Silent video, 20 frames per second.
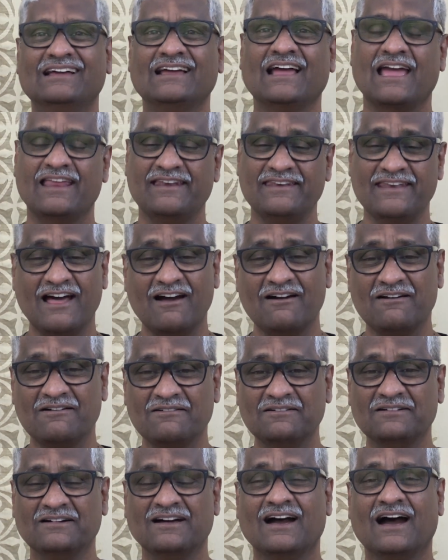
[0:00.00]
And
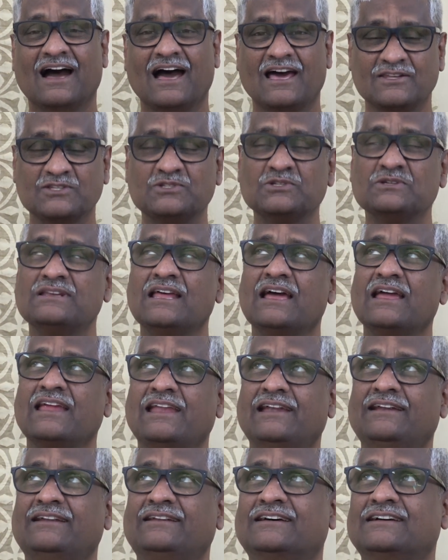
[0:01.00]
now Arjuna
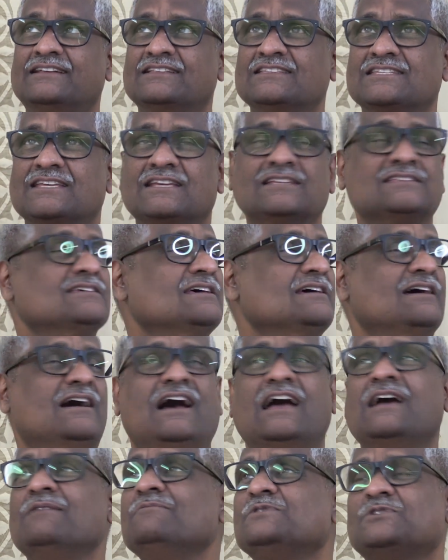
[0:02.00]
in turn says,
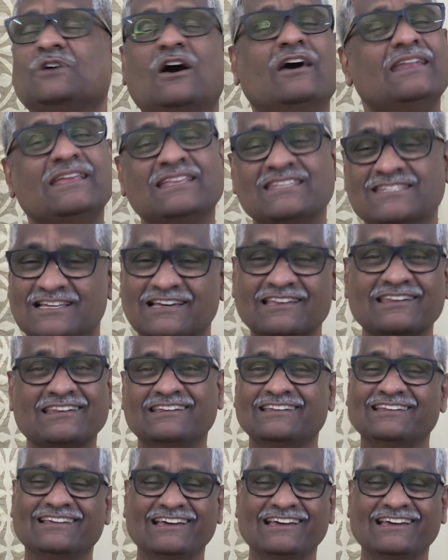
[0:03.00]
I am sorry, sir.